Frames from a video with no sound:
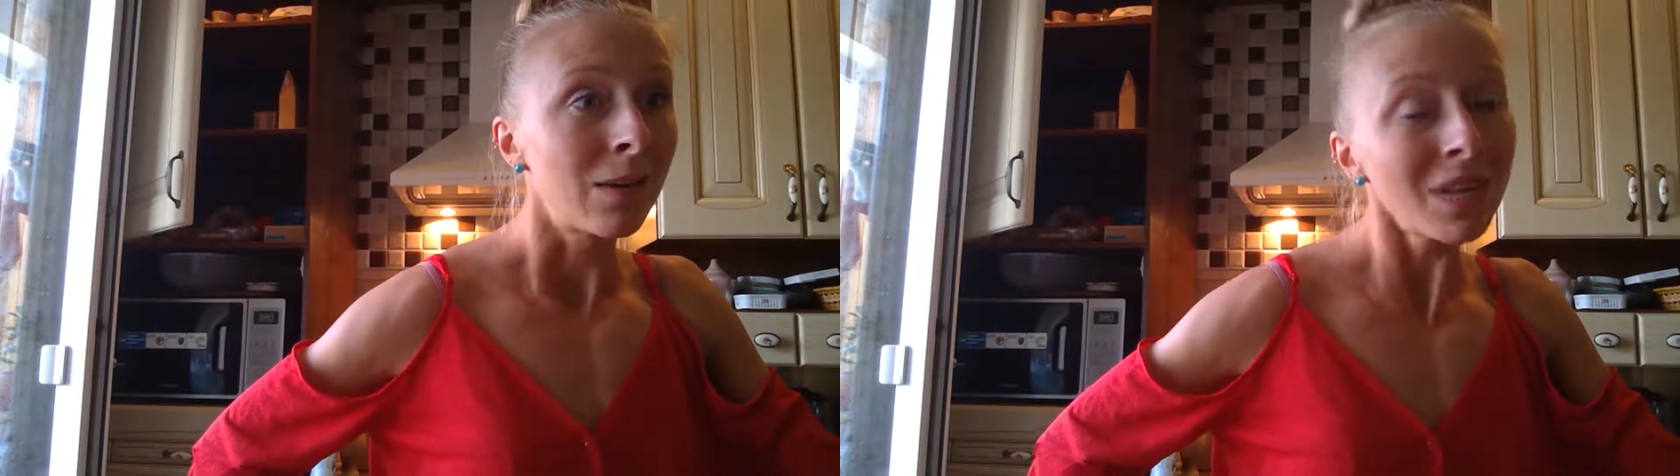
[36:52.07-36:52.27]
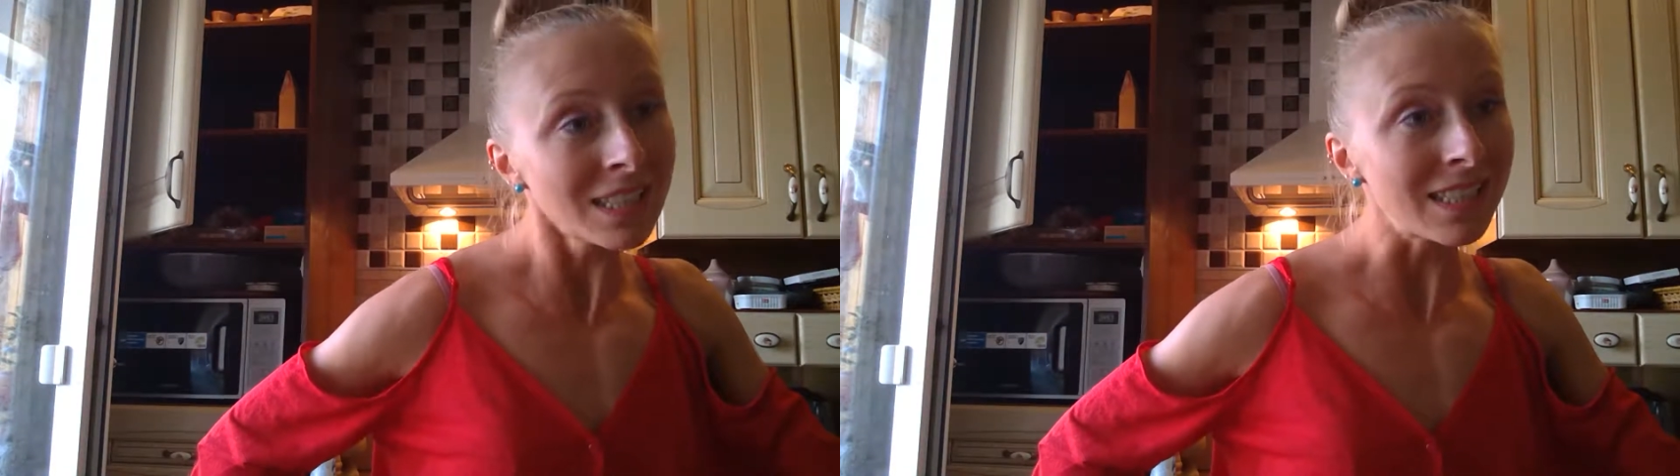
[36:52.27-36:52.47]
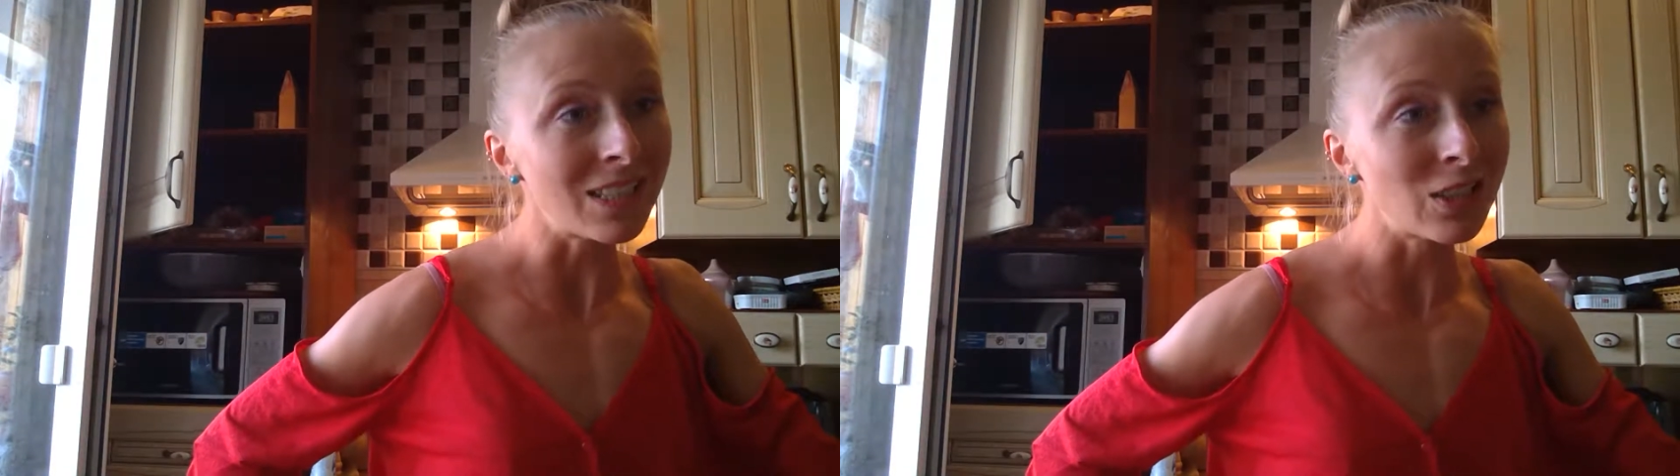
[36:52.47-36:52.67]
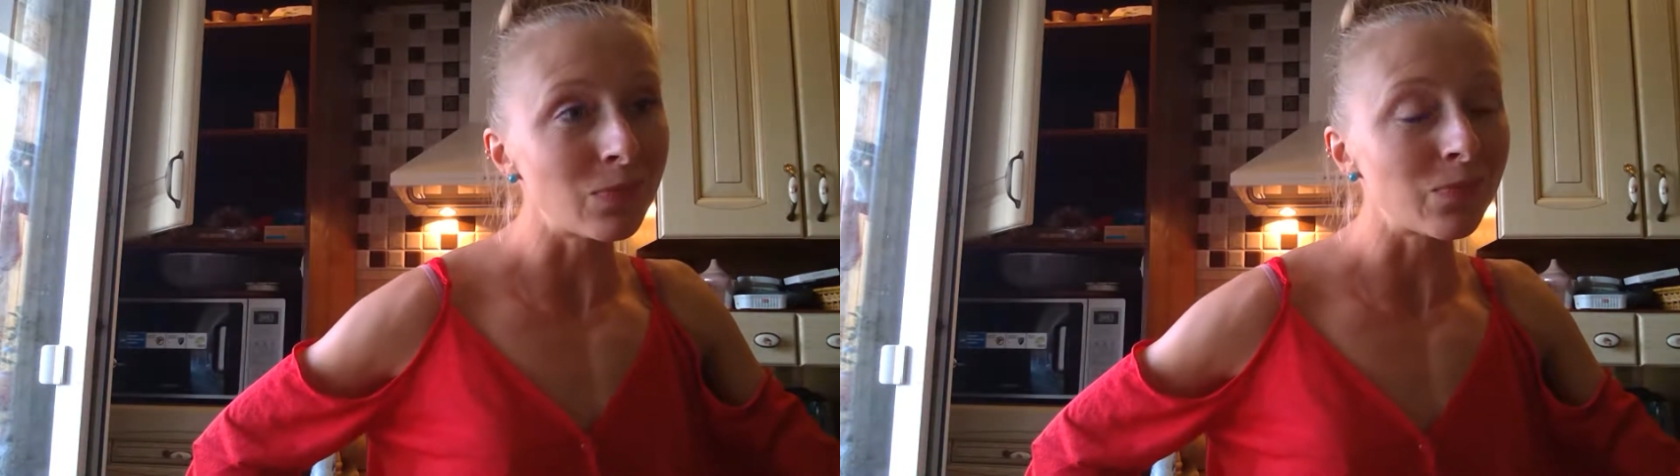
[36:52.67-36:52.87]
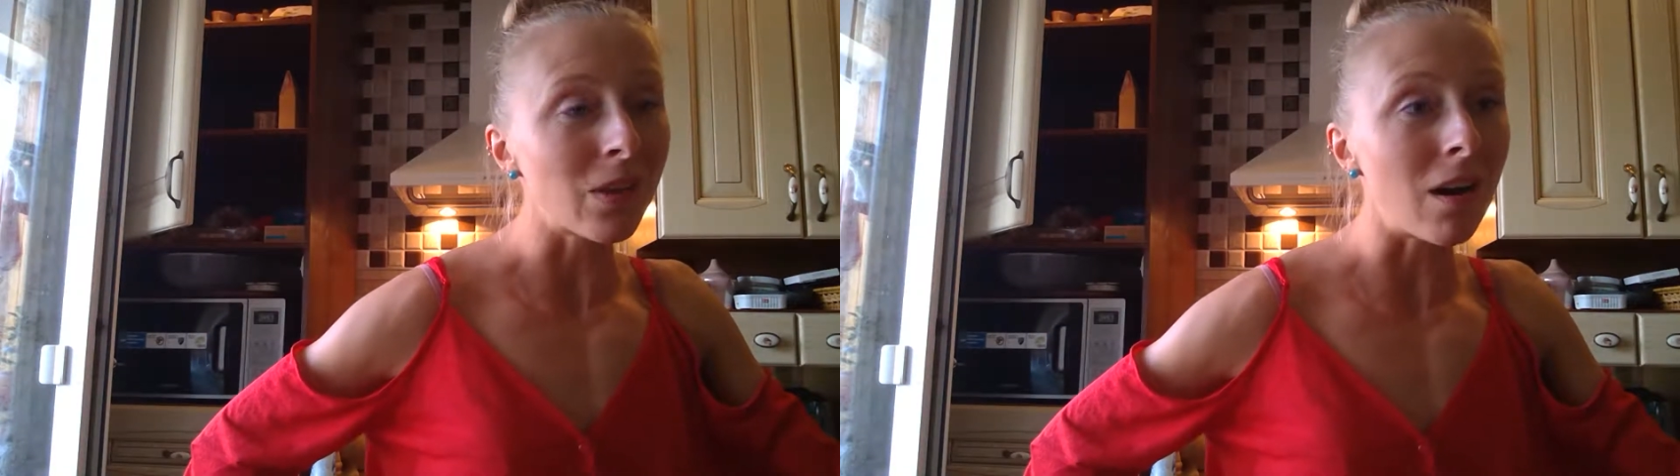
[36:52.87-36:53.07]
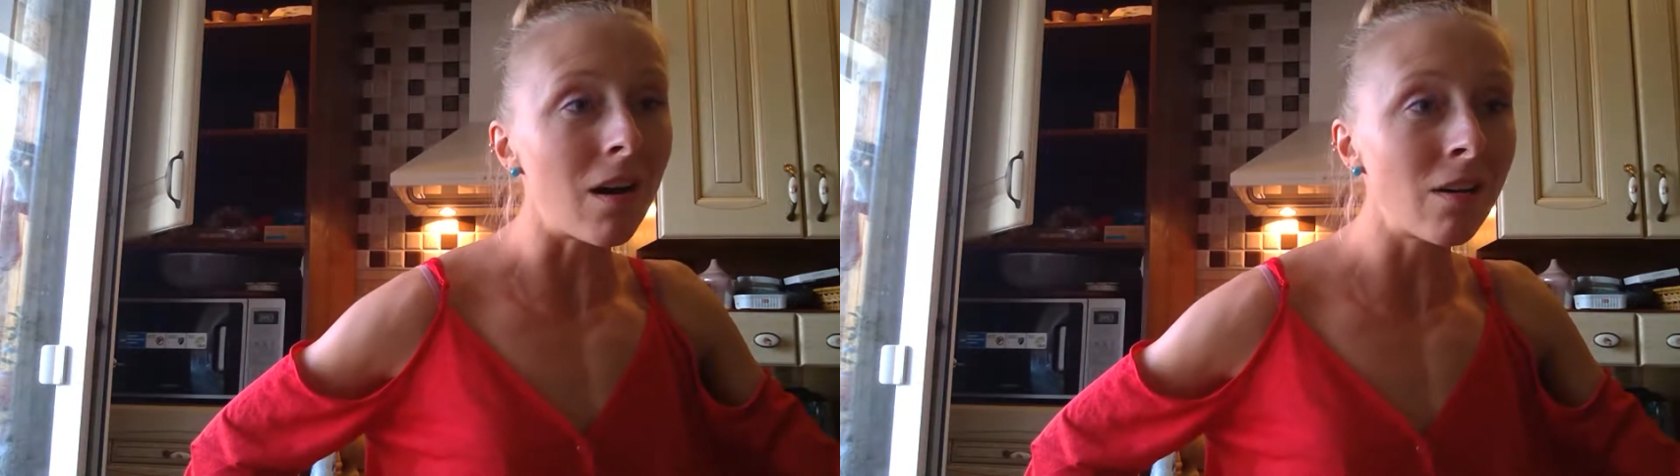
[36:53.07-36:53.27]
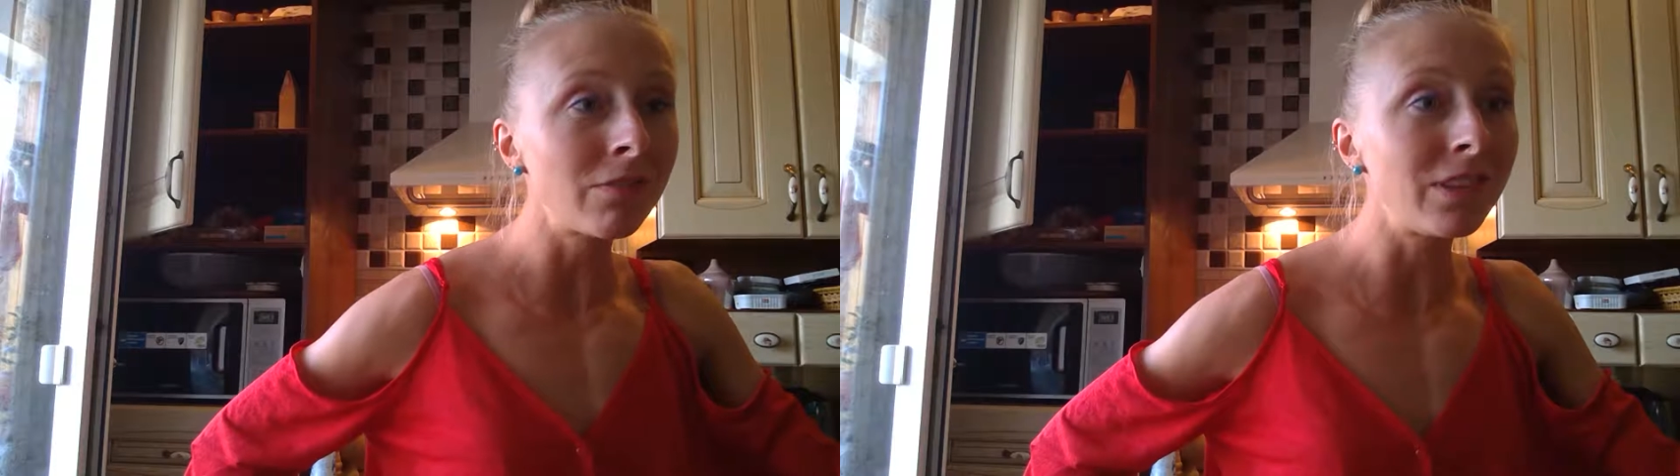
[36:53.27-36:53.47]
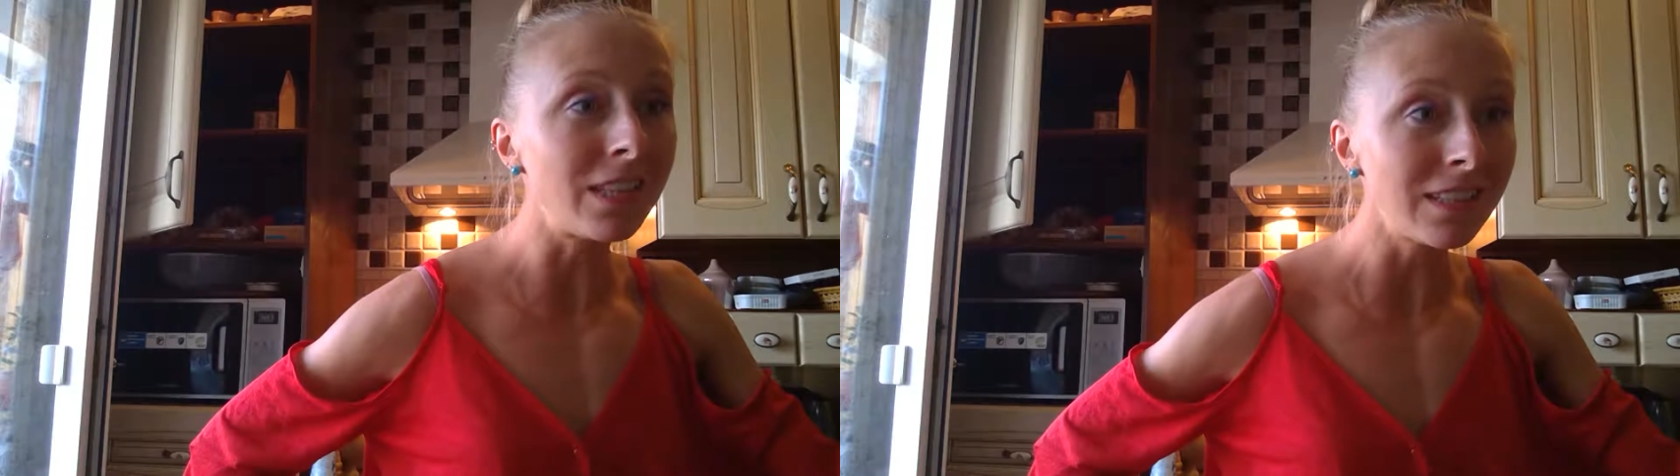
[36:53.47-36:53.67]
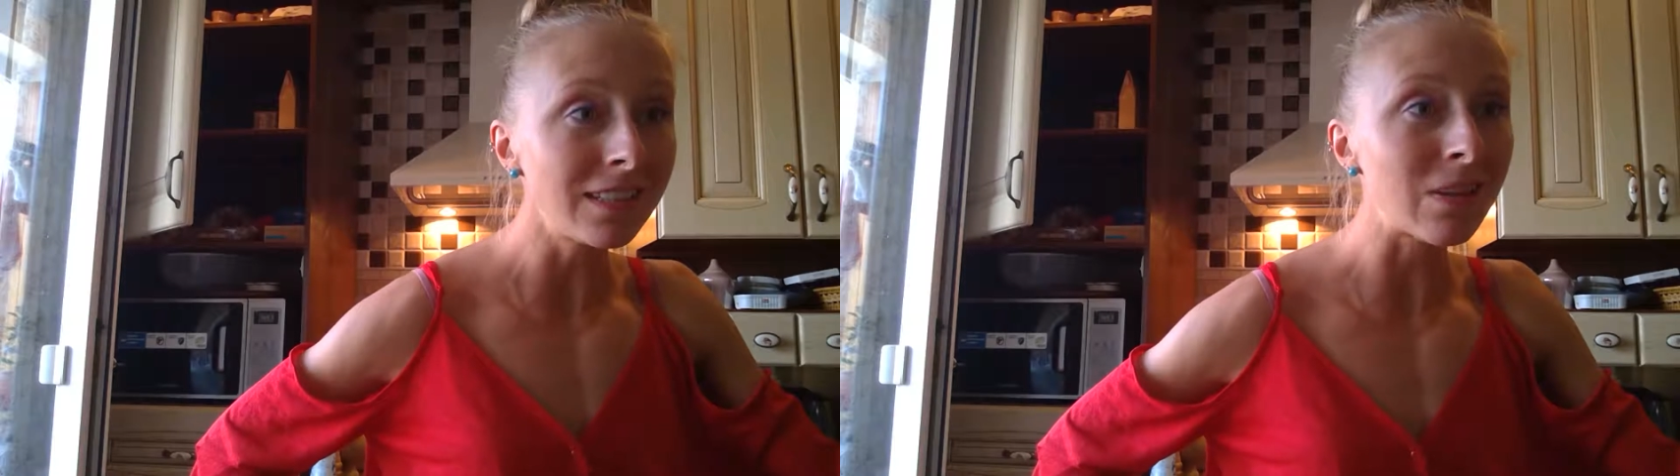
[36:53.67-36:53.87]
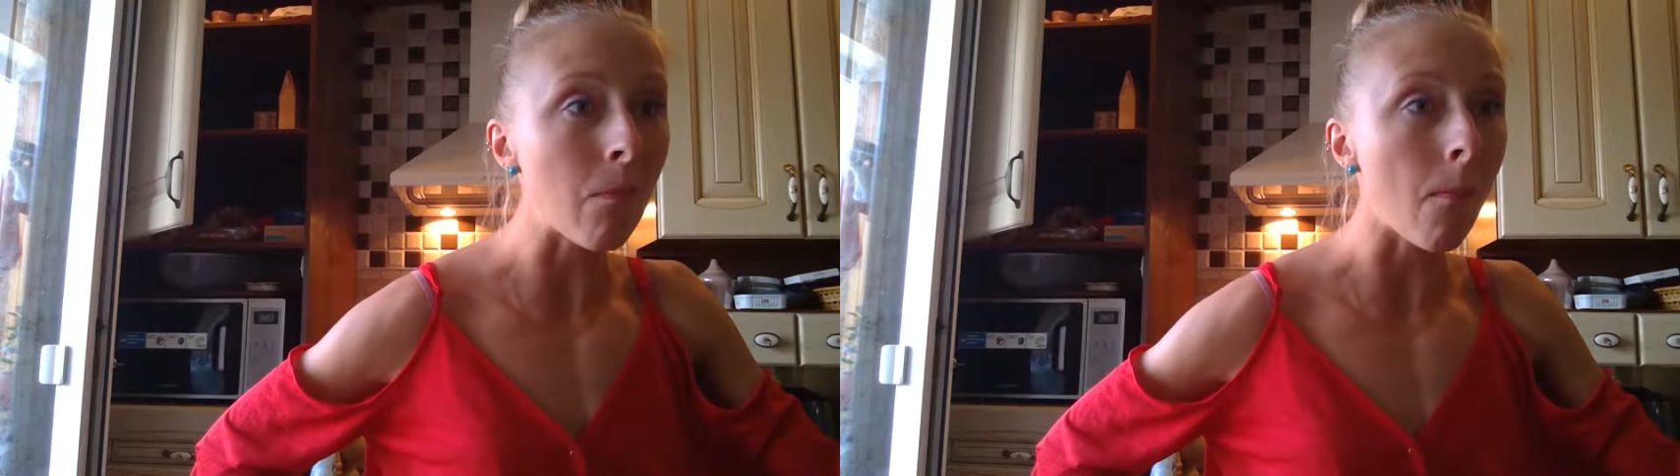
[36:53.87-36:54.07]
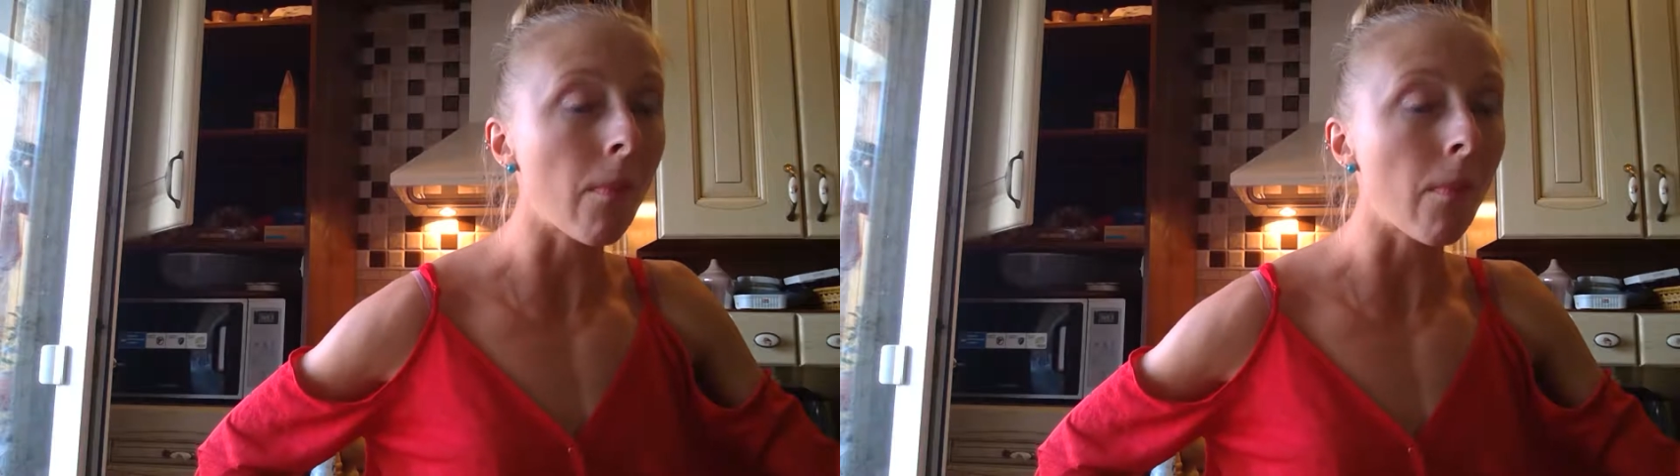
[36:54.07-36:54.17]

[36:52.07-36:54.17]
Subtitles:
message of this